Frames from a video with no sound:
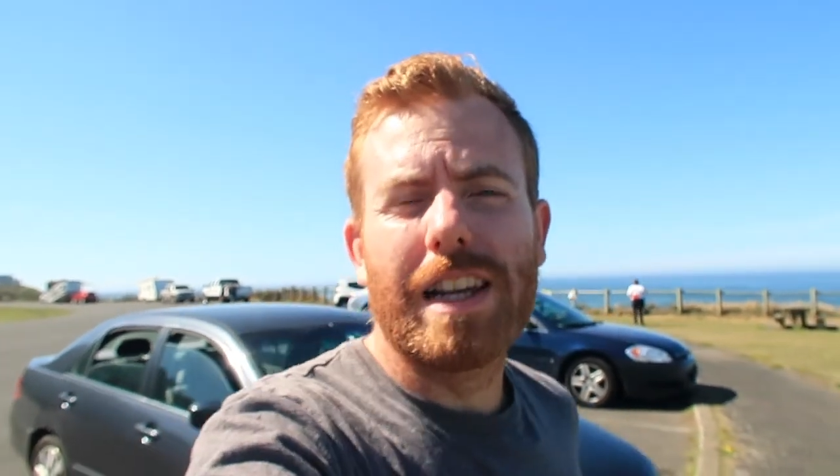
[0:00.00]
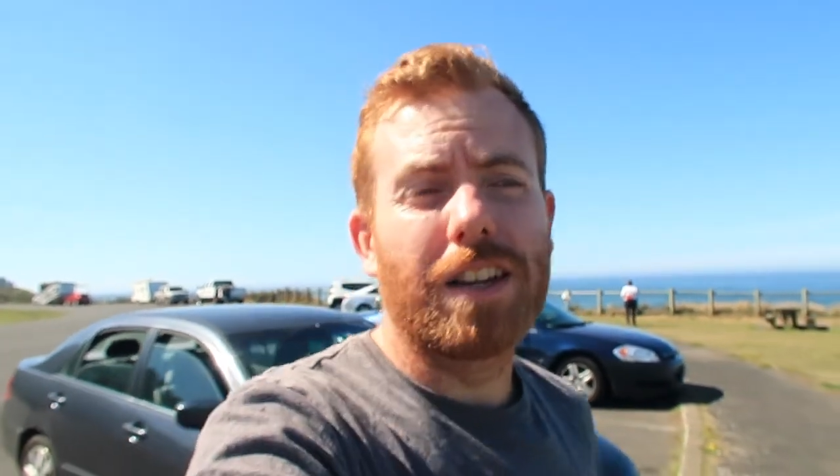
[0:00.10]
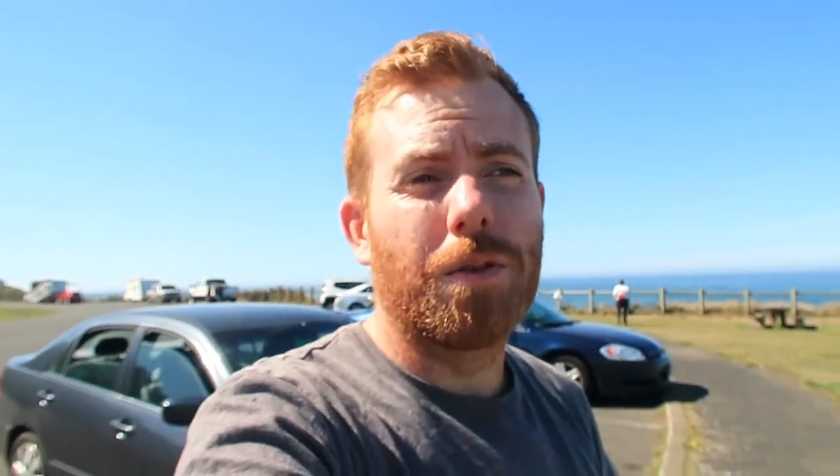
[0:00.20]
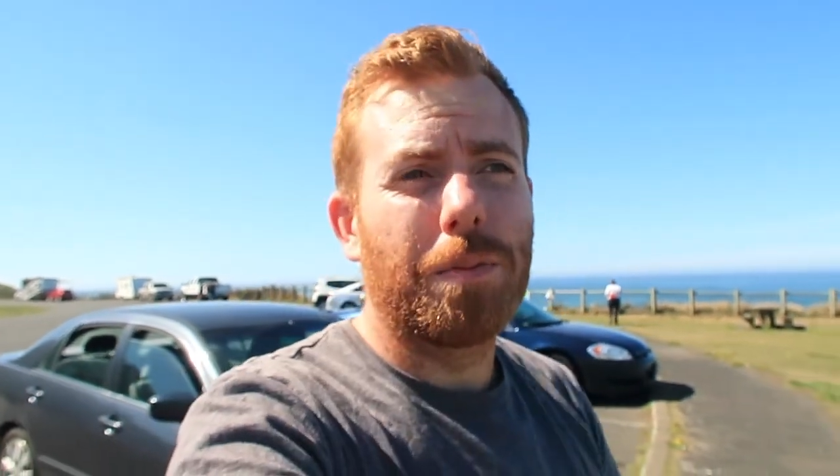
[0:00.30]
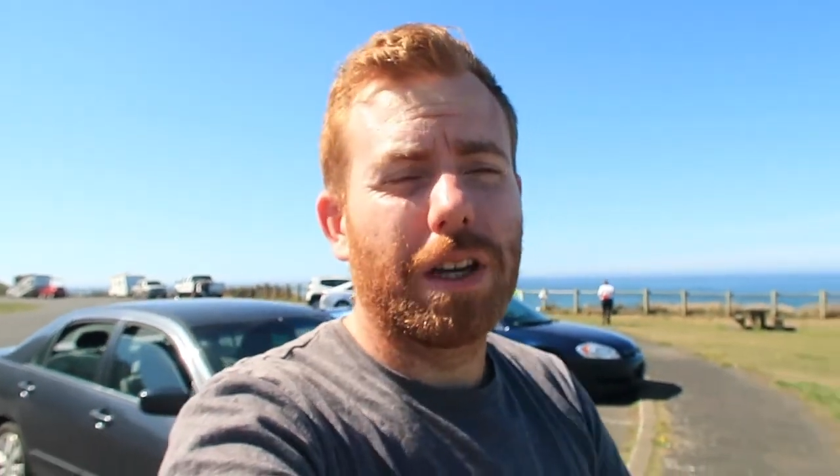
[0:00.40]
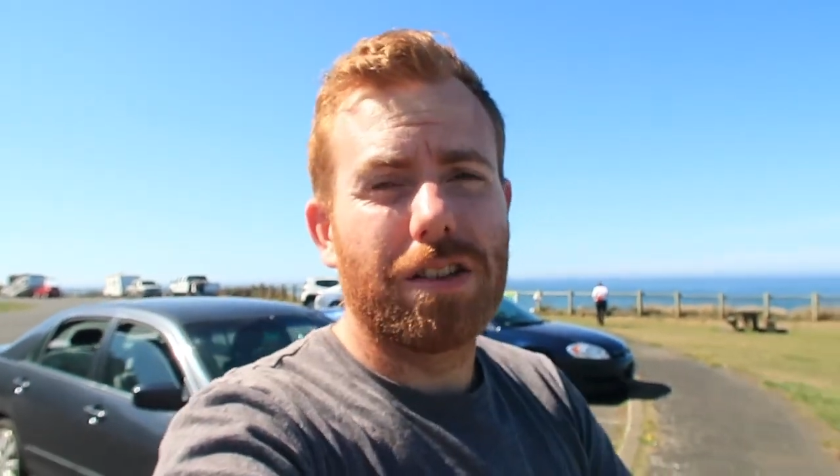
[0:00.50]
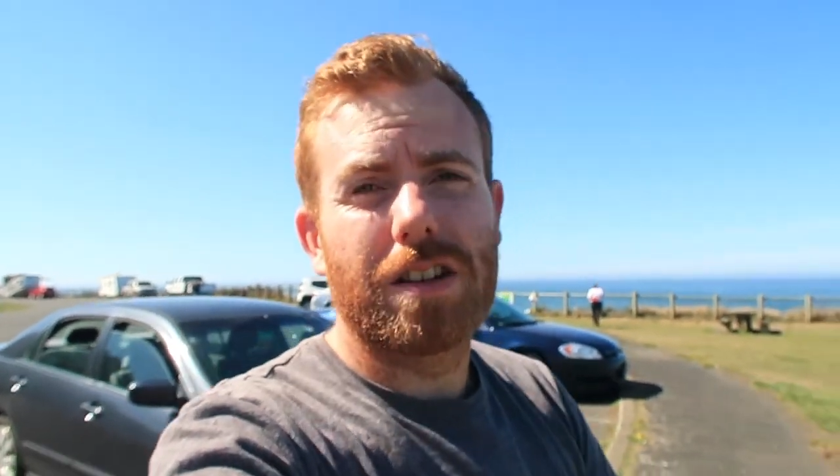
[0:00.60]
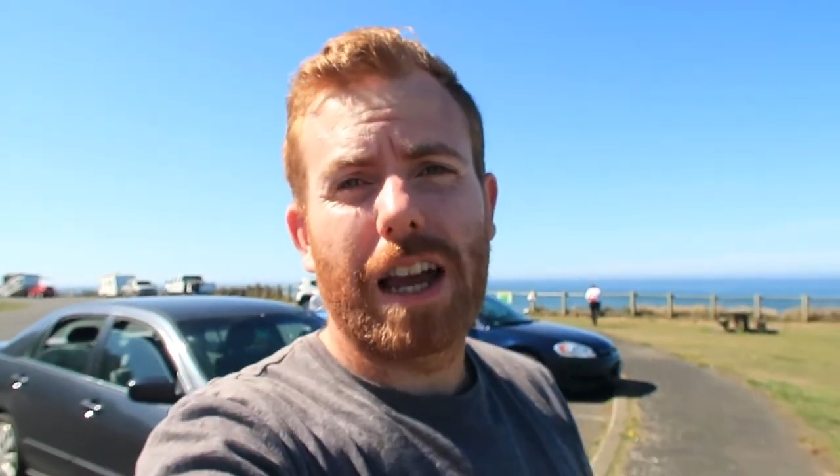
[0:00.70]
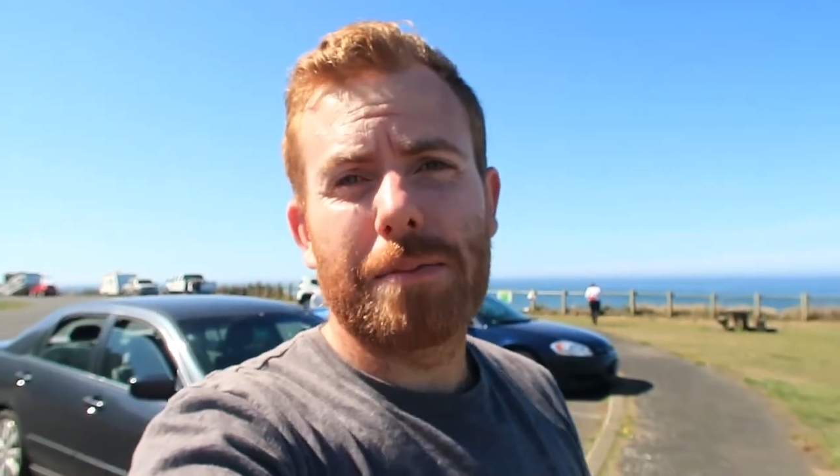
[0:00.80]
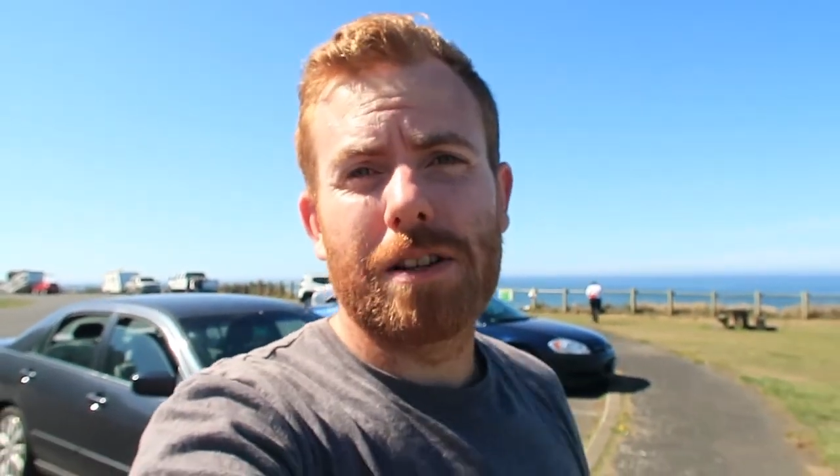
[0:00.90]
Lincoln
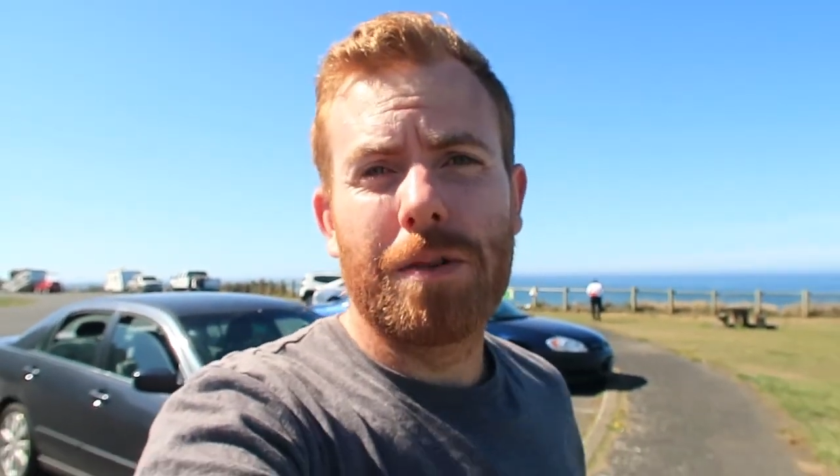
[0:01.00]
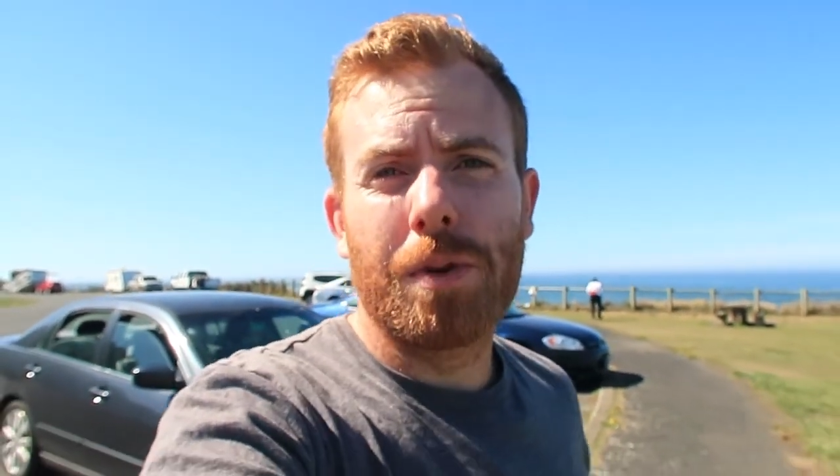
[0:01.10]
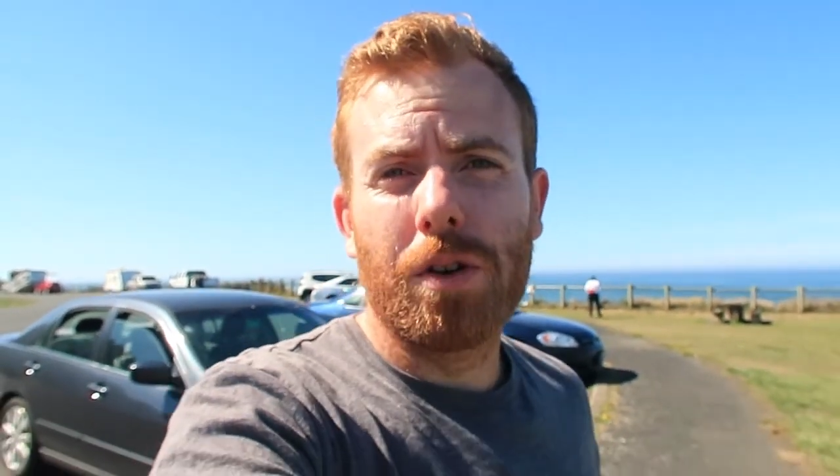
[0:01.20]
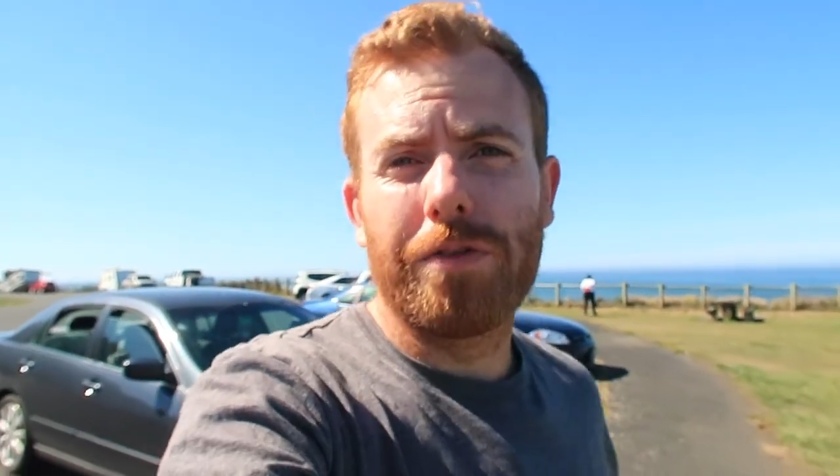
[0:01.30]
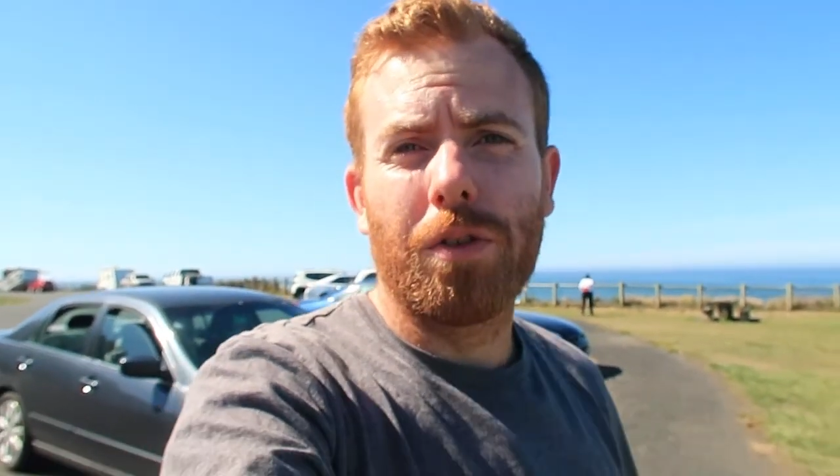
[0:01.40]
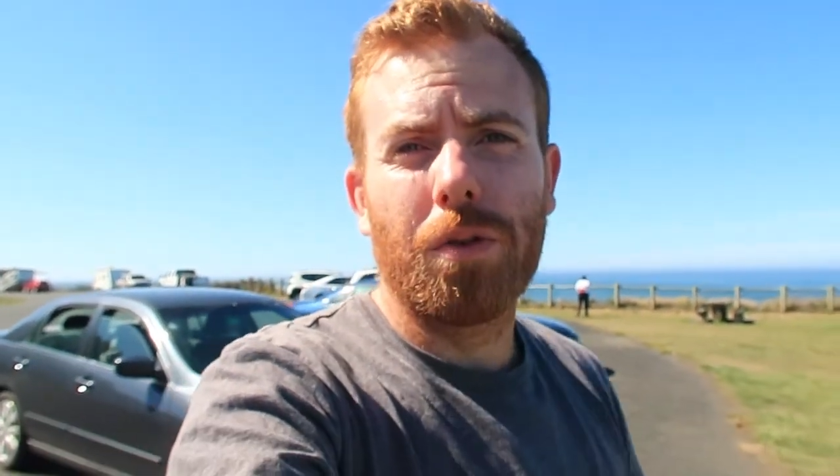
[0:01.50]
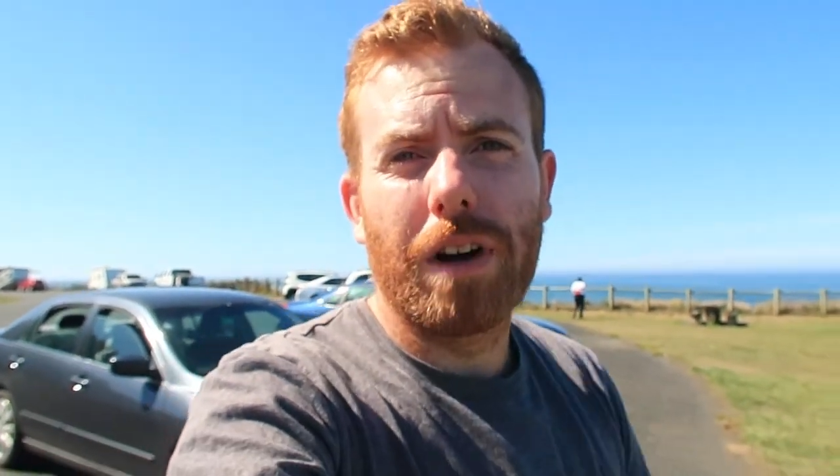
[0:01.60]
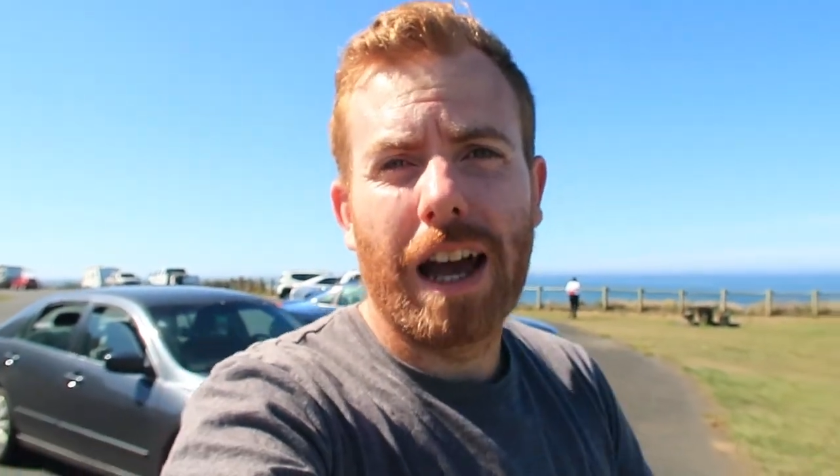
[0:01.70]
Beach, absolutely beautiful,